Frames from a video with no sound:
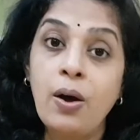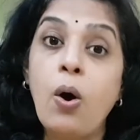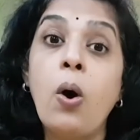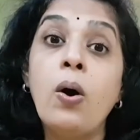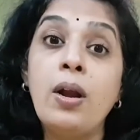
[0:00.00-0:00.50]

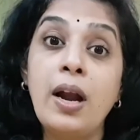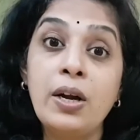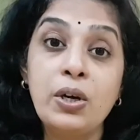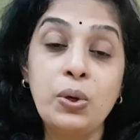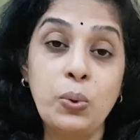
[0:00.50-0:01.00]
Or
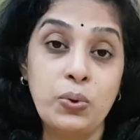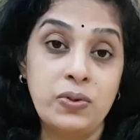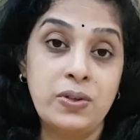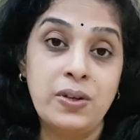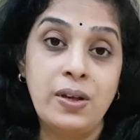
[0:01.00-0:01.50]

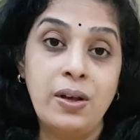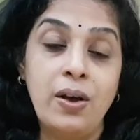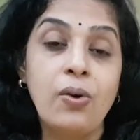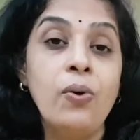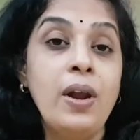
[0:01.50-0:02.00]
laddus,
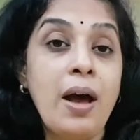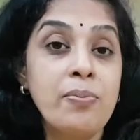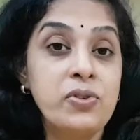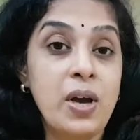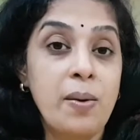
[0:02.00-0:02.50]

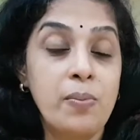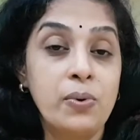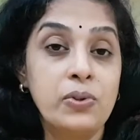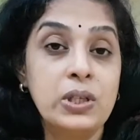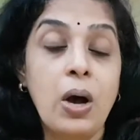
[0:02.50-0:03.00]
gulab jamuns,